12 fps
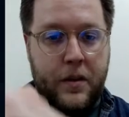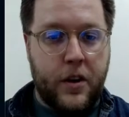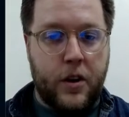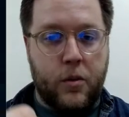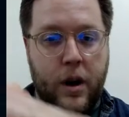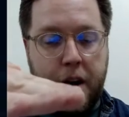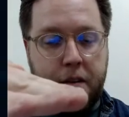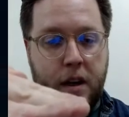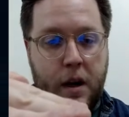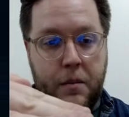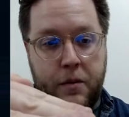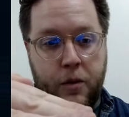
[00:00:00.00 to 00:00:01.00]
It's going to rise
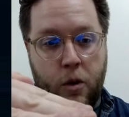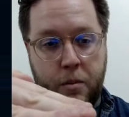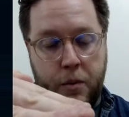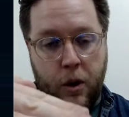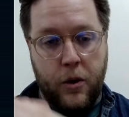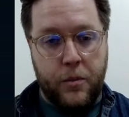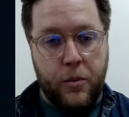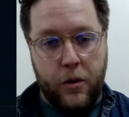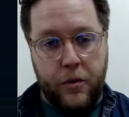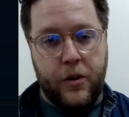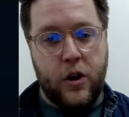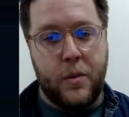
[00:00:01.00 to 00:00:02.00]
up, form
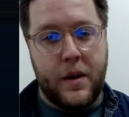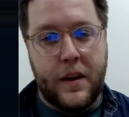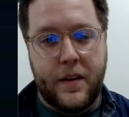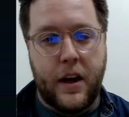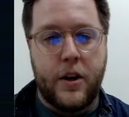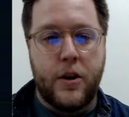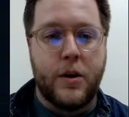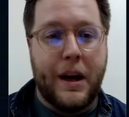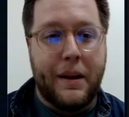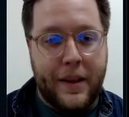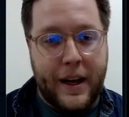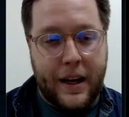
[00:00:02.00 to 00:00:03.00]
more foam, and that's how you
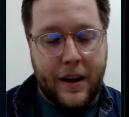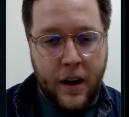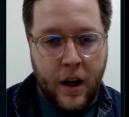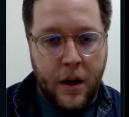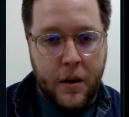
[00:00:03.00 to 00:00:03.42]
get that